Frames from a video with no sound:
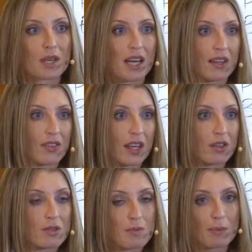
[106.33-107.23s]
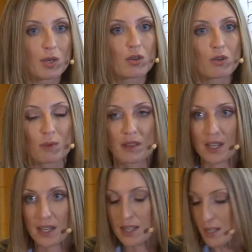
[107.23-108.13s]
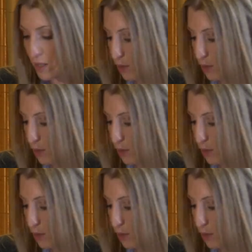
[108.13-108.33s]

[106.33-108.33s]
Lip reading: behind that, because maybe you could meet their needs in a